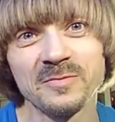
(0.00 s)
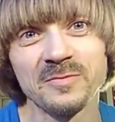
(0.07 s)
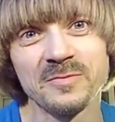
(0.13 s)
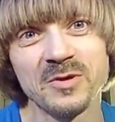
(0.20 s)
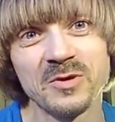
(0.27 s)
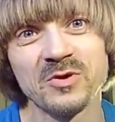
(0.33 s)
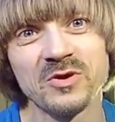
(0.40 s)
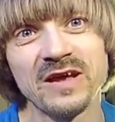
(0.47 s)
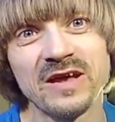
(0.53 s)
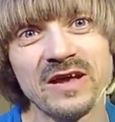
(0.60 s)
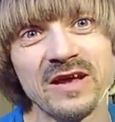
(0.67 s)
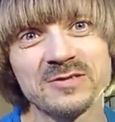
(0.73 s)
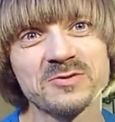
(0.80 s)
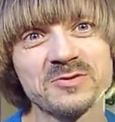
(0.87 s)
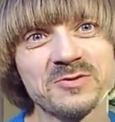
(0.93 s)
Put an
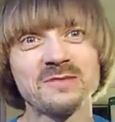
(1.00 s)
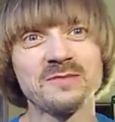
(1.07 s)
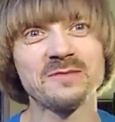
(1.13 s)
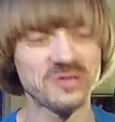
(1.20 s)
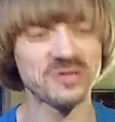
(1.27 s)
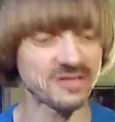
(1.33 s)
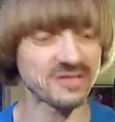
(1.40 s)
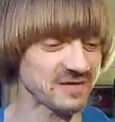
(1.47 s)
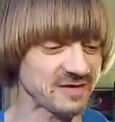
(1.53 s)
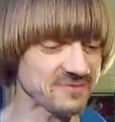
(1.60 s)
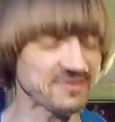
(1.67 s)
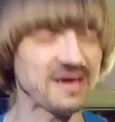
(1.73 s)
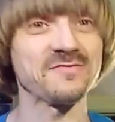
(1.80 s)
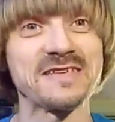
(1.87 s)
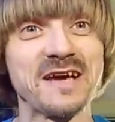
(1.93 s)
actual tablet in there. I don't
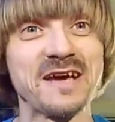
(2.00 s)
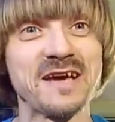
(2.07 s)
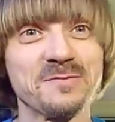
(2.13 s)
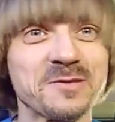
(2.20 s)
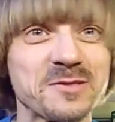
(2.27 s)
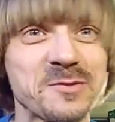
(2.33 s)
have a tablet to